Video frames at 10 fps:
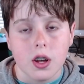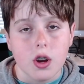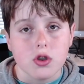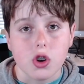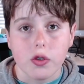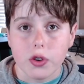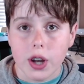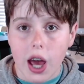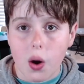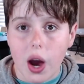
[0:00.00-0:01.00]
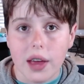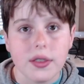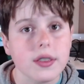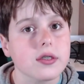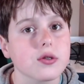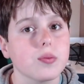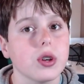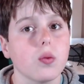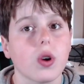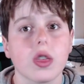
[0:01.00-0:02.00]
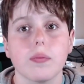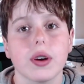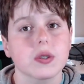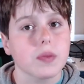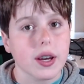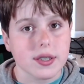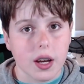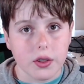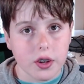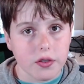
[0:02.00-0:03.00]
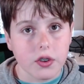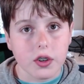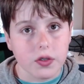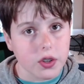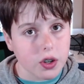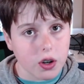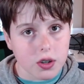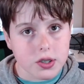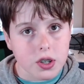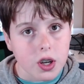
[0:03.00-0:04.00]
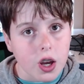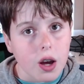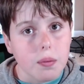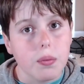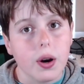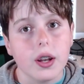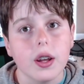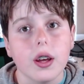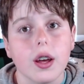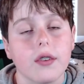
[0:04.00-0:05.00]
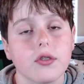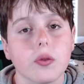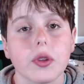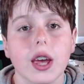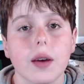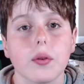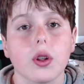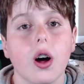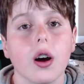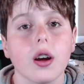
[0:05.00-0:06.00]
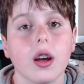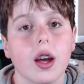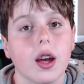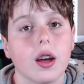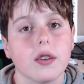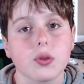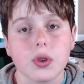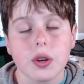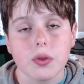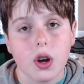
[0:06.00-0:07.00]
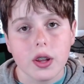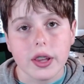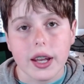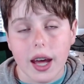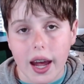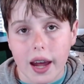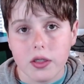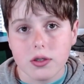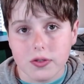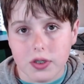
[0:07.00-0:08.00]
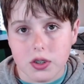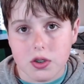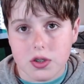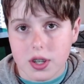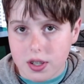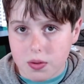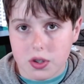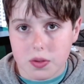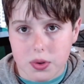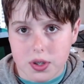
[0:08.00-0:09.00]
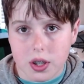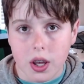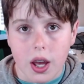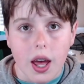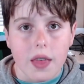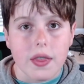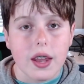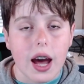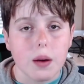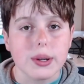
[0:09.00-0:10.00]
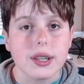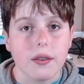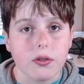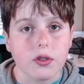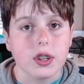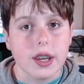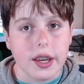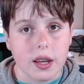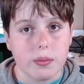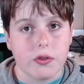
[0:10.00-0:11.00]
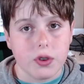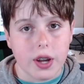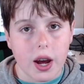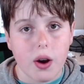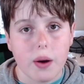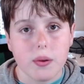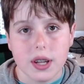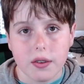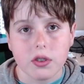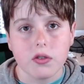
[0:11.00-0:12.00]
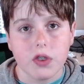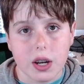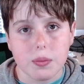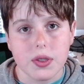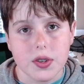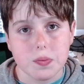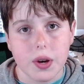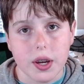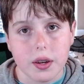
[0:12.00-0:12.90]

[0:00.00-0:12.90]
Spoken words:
So for now, I think this would be one of the best mics out there for under $50. But if something came along that had those features that this one's missing, then I would definitely take it. But for now, I would definitely recommend this mic.